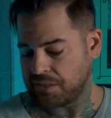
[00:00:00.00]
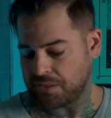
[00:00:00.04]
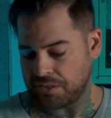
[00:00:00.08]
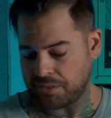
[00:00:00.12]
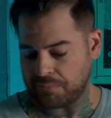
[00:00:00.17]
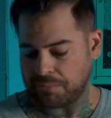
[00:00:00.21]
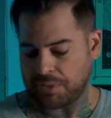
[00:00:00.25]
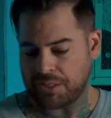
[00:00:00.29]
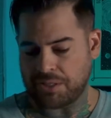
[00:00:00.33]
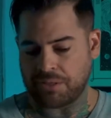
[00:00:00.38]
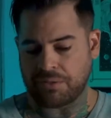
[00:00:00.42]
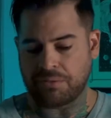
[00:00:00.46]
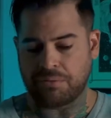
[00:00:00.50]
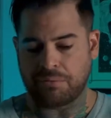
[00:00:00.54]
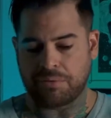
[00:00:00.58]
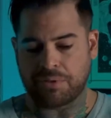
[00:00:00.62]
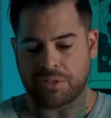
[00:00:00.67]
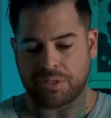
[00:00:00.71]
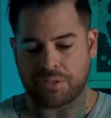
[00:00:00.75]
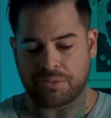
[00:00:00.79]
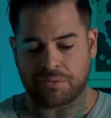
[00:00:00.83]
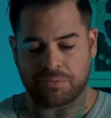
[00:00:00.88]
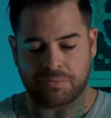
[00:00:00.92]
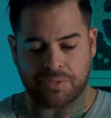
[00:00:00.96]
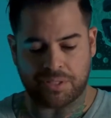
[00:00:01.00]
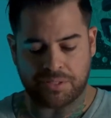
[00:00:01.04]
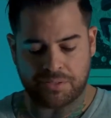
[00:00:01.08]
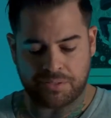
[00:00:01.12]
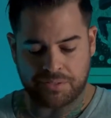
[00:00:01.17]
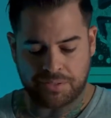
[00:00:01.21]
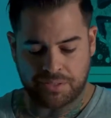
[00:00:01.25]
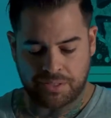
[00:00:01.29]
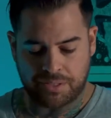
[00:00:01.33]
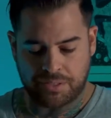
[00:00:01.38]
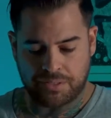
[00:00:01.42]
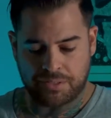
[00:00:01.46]
be dealing with other water
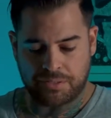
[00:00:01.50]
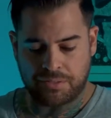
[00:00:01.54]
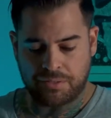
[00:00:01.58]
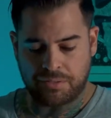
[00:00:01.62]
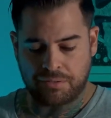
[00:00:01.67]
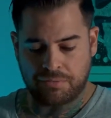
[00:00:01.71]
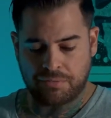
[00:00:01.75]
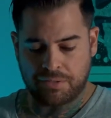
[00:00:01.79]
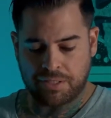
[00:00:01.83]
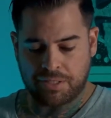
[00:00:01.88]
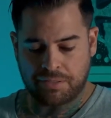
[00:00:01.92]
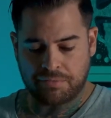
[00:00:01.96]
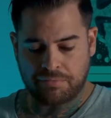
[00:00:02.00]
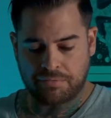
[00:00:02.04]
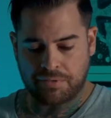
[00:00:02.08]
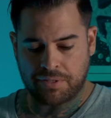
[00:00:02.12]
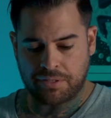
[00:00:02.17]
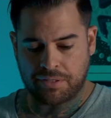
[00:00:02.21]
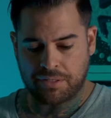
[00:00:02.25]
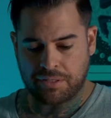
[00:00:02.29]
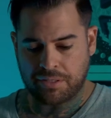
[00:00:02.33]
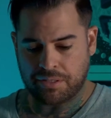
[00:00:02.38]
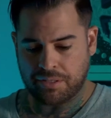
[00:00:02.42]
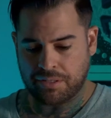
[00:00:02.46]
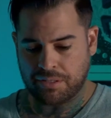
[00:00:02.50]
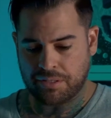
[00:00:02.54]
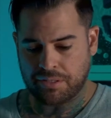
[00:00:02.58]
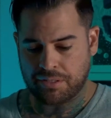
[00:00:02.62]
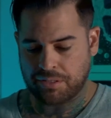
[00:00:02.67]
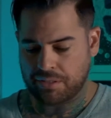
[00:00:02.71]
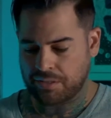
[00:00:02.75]
signs. You have a,